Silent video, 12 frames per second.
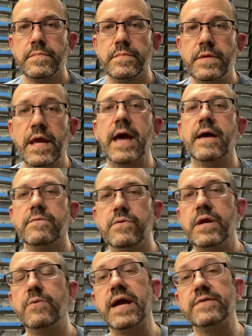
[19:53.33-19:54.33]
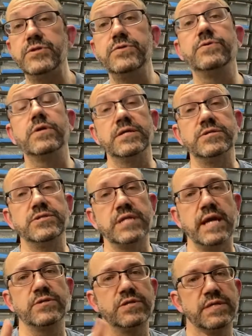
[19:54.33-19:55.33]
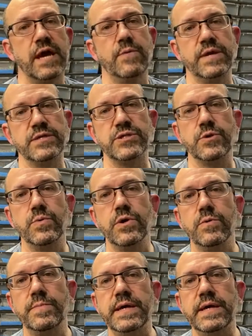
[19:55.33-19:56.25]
Yeah, we got 2 clutches actually that week, so we'll